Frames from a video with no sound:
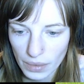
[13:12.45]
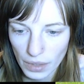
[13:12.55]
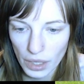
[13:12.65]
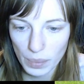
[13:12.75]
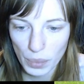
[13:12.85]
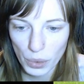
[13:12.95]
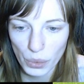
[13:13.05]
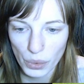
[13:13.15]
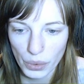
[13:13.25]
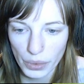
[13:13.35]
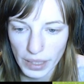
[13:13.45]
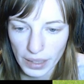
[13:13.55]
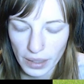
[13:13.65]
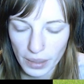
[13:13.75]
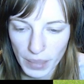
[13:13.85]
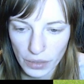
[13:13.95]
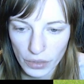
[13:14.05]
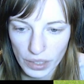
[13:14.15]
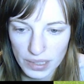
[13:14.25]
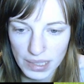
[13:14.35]
The Herb Lore um,
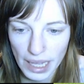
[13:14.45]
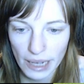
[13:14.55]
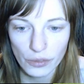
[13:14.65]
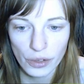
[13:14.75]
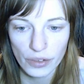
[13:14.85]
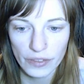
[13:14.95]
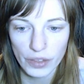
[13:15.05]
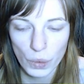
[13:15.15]
increases the health of